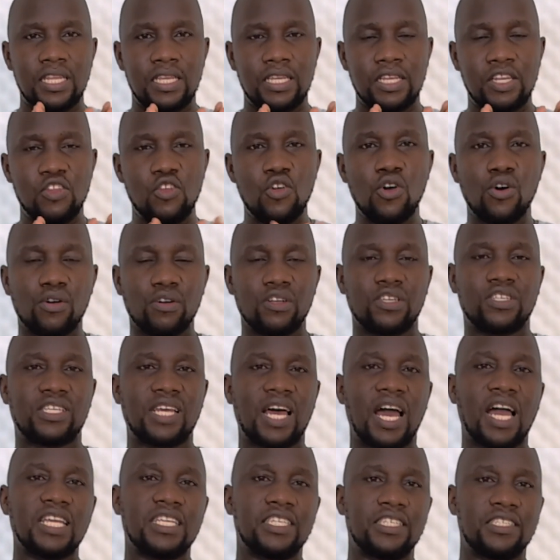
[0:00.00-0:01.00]

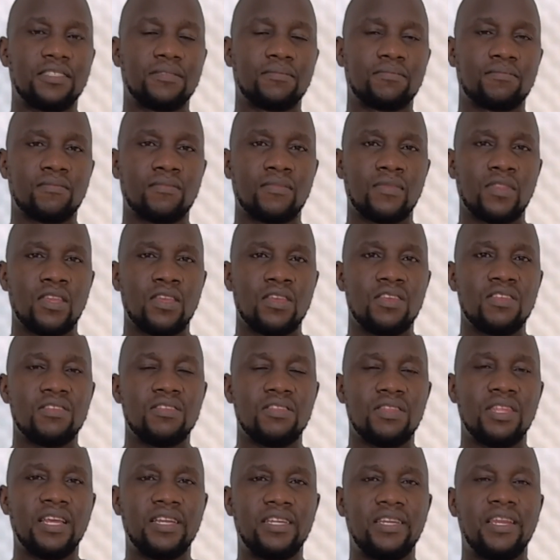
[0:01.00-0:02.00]
research,
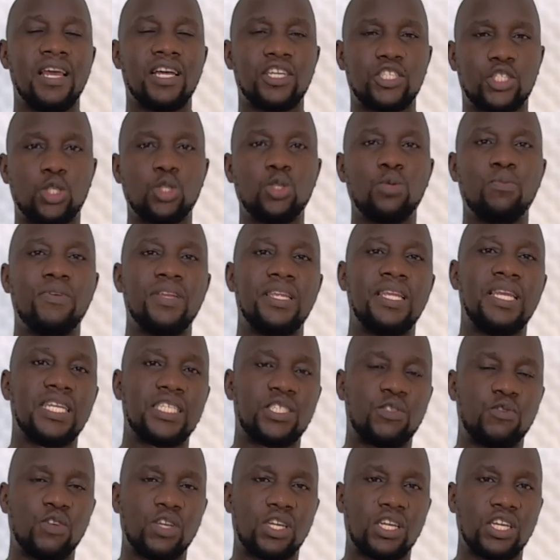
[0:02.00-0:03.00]
there should be
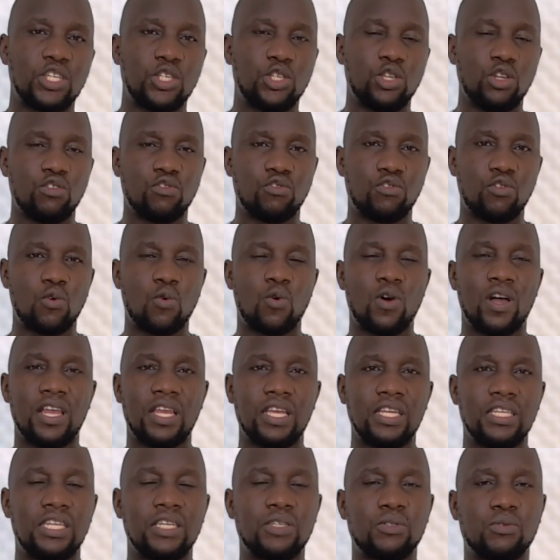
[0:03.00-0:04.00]
justification for
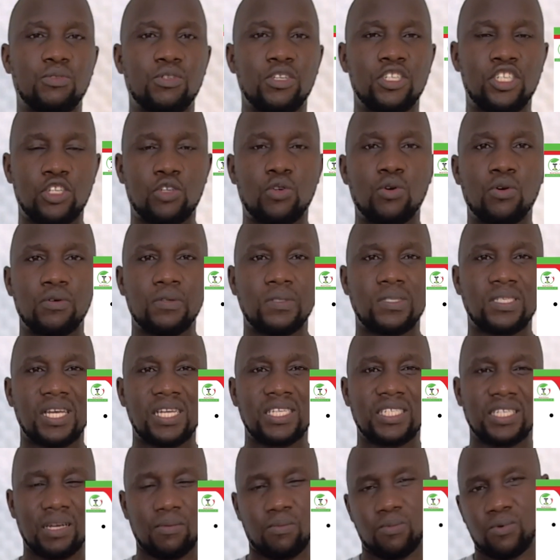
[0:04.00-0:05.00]
why the critical
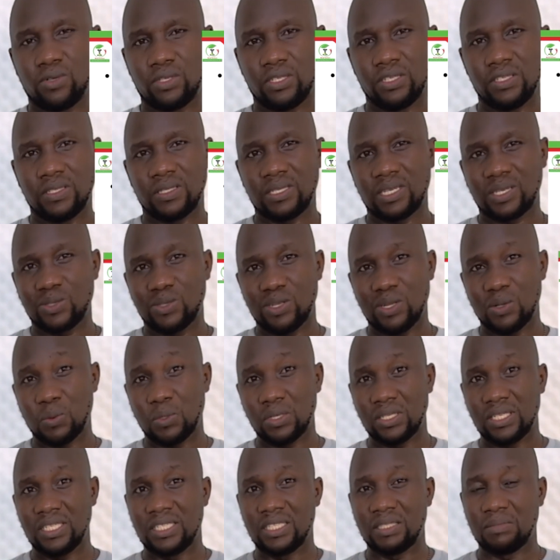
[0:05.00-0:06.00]
research approach is actually
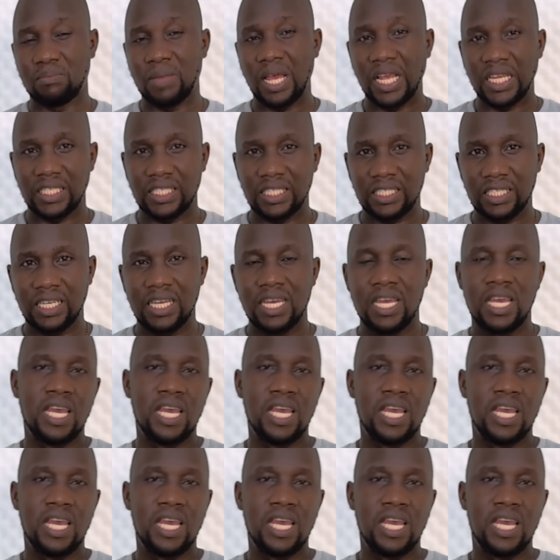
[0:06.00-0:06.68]
what is best.